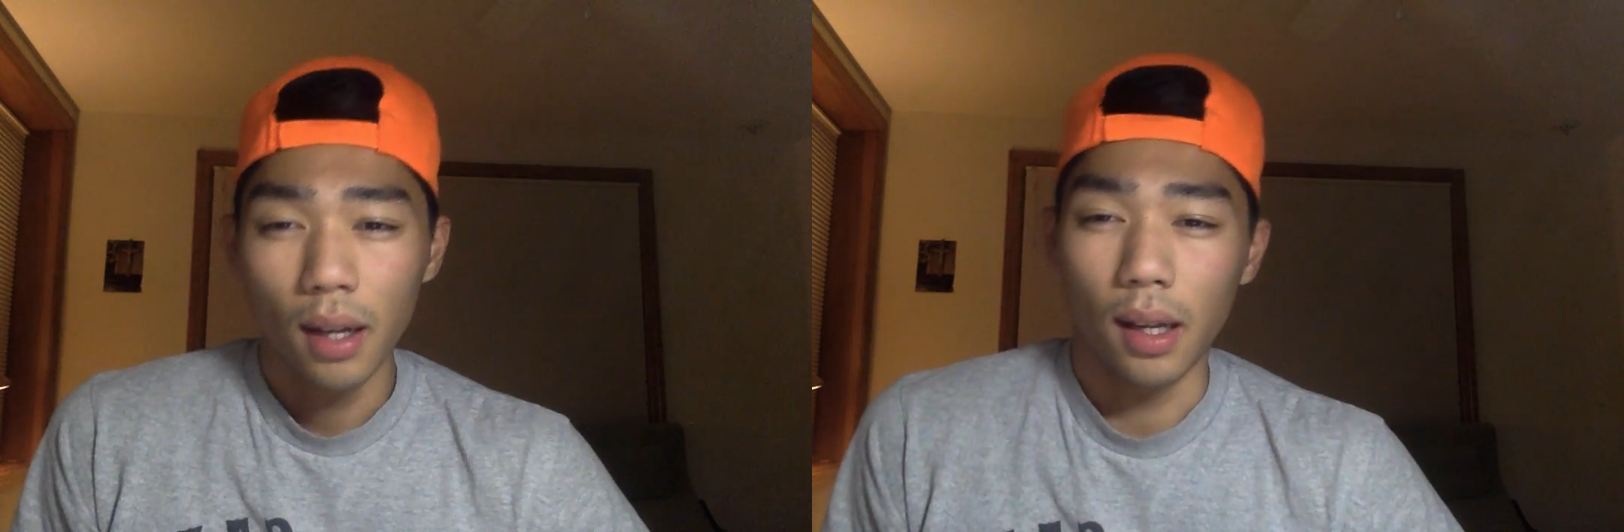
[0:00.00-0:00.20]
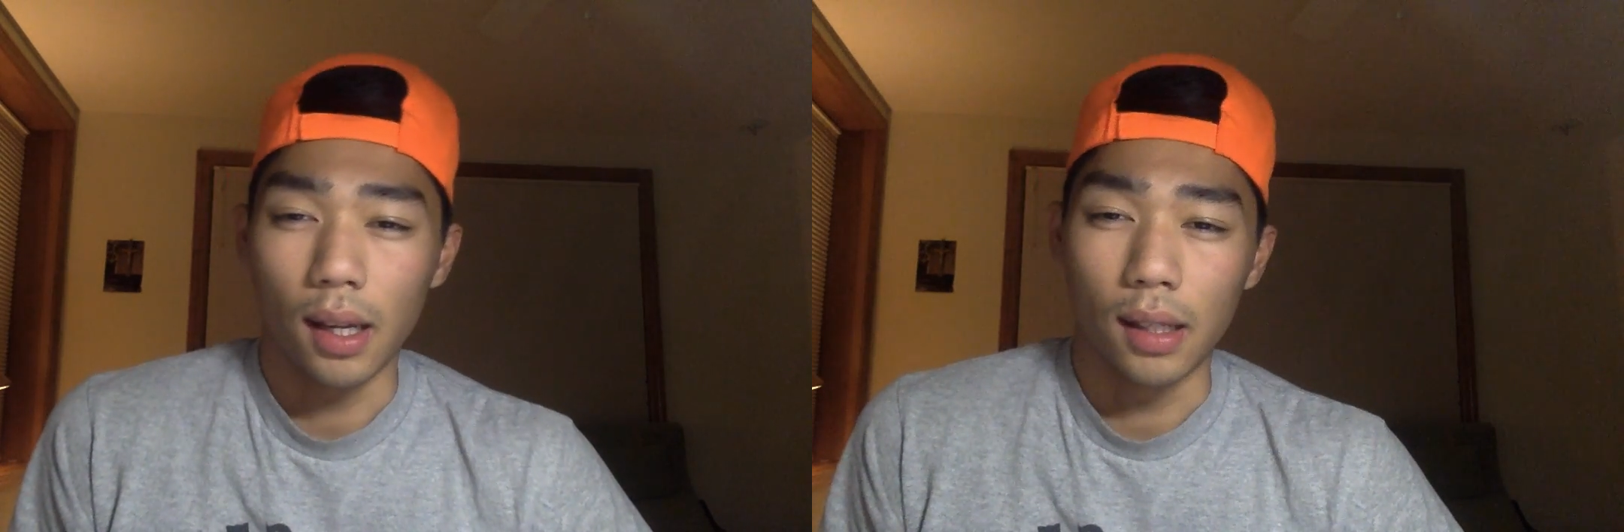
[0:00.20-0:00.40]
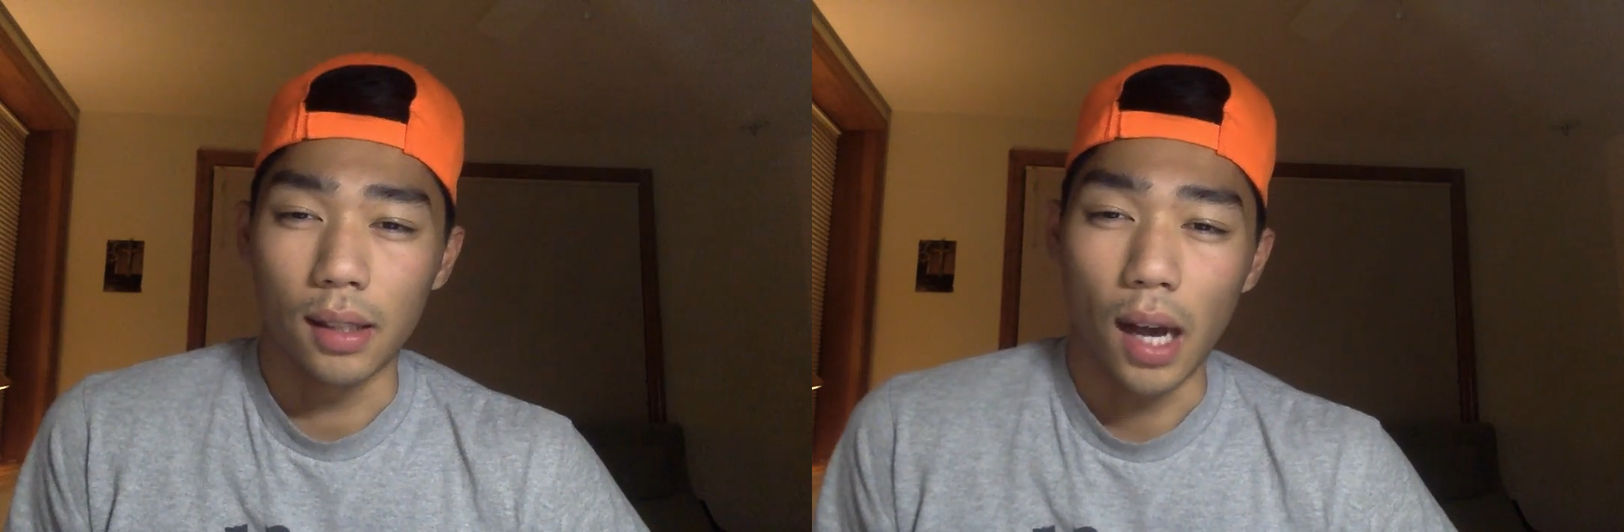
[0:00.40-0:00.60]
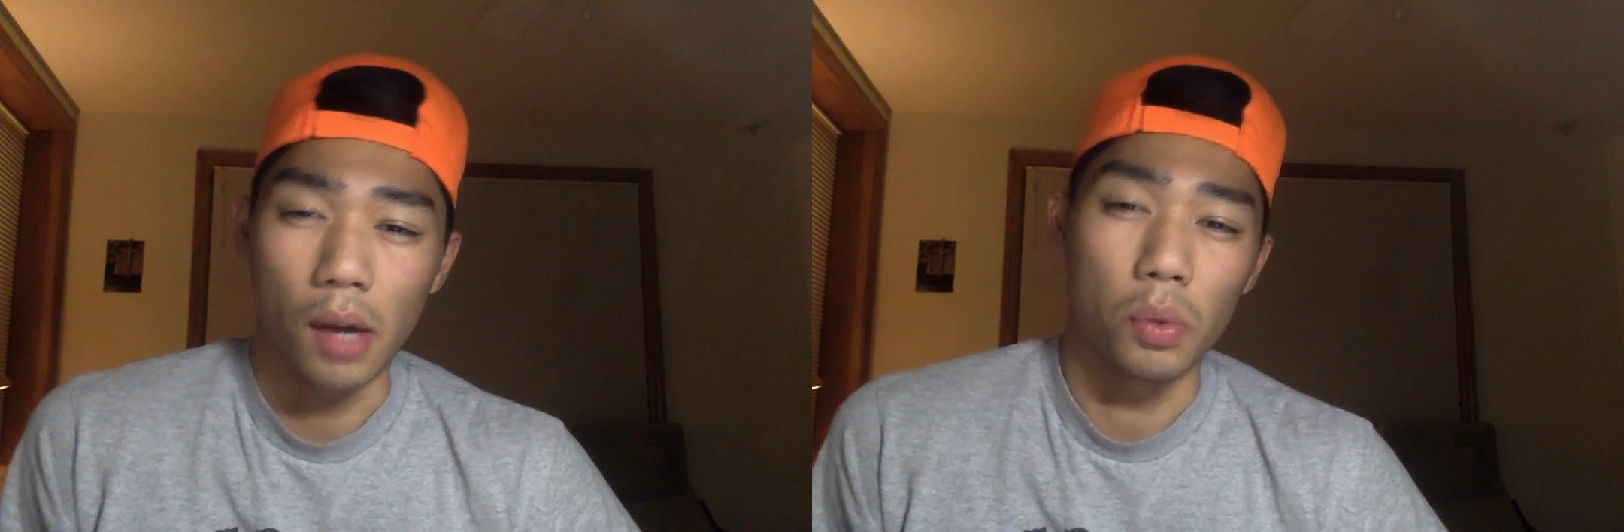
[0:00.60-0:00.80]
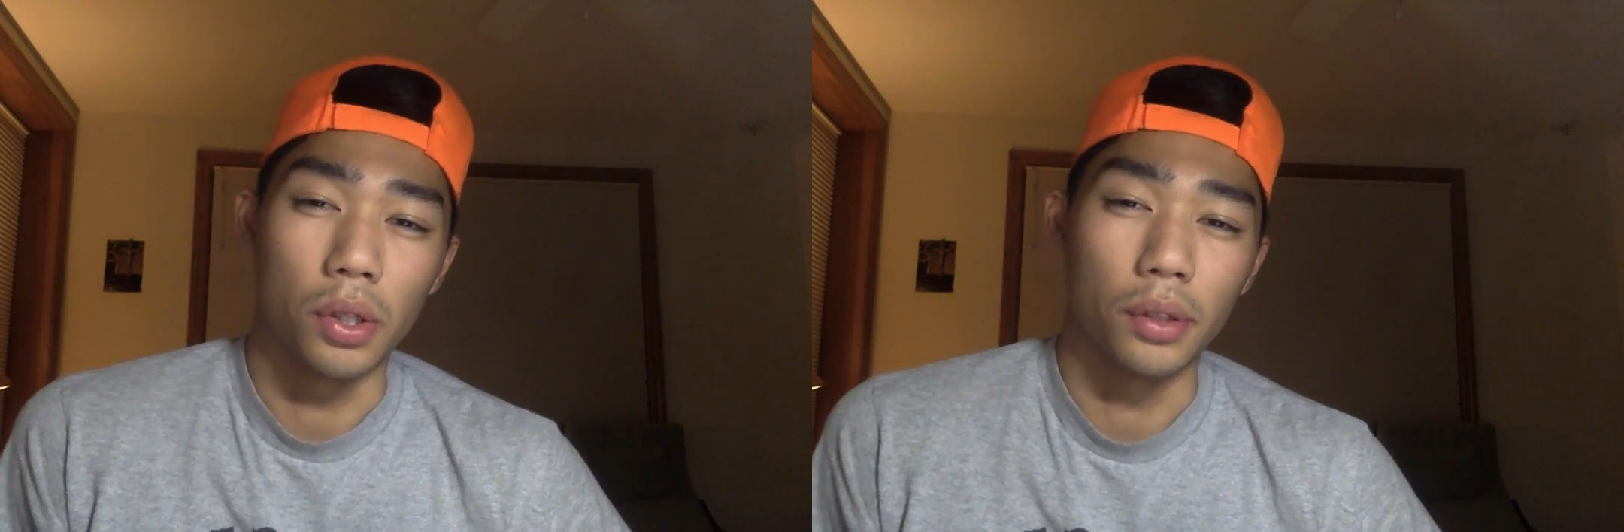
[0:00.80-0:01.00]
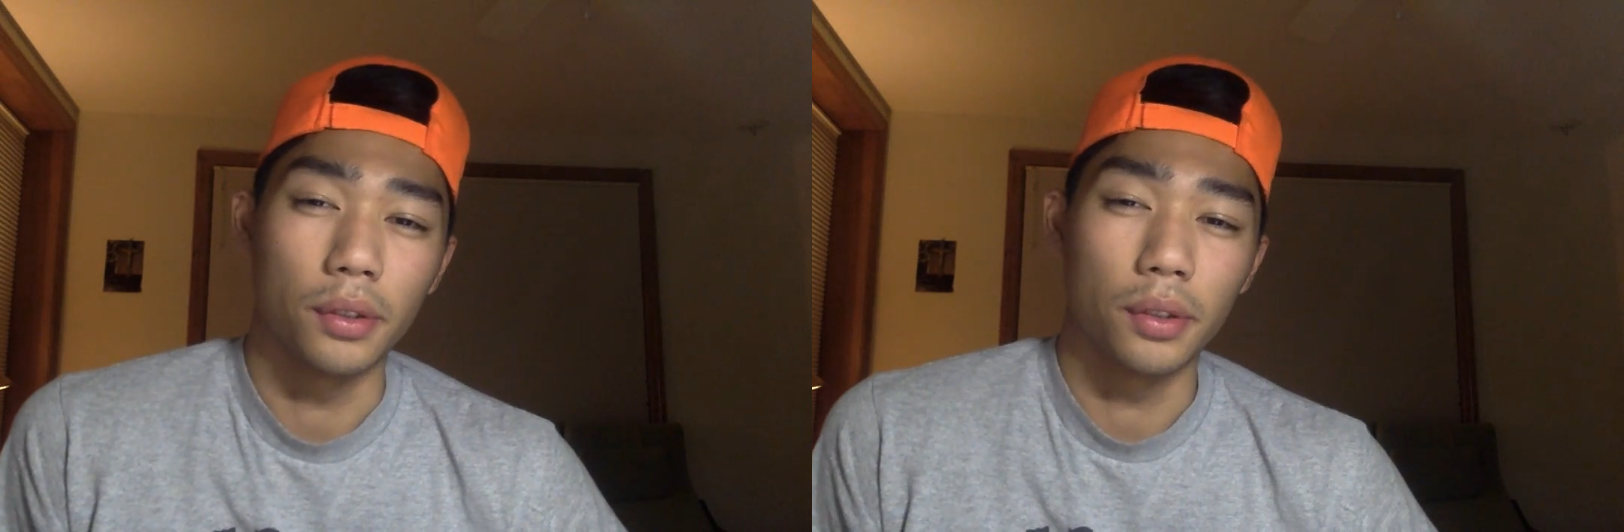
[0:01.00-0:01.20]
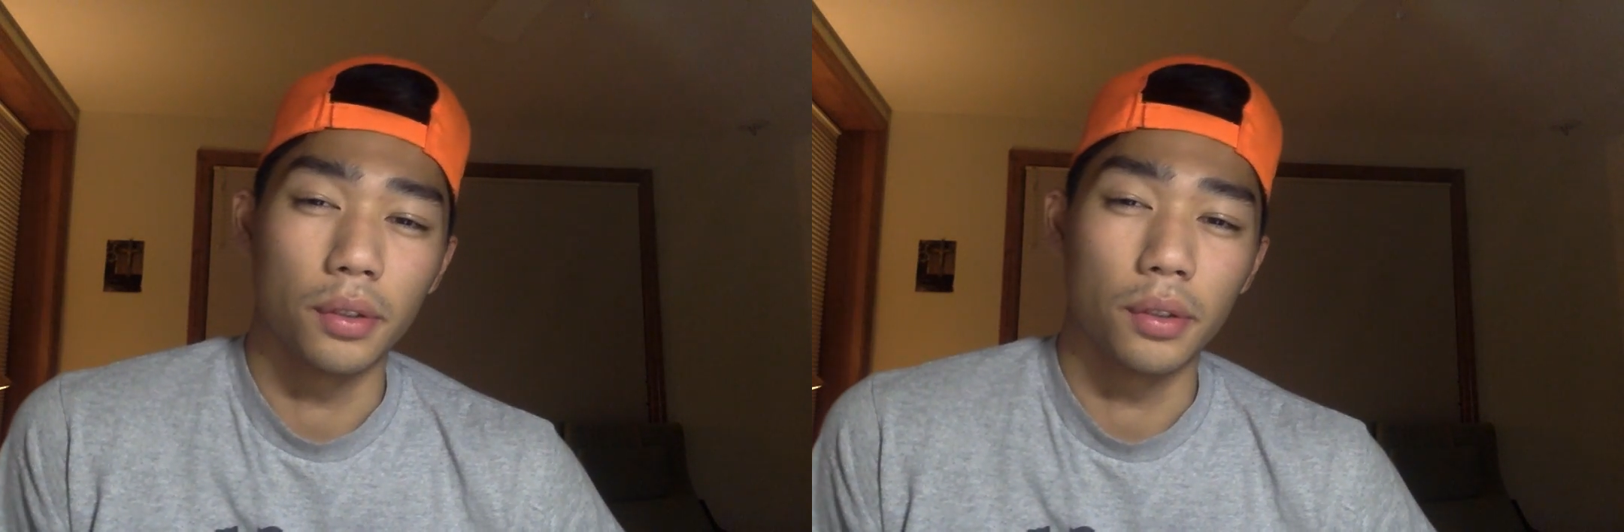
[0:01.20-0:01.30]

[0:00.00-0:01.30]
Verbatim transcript: and I would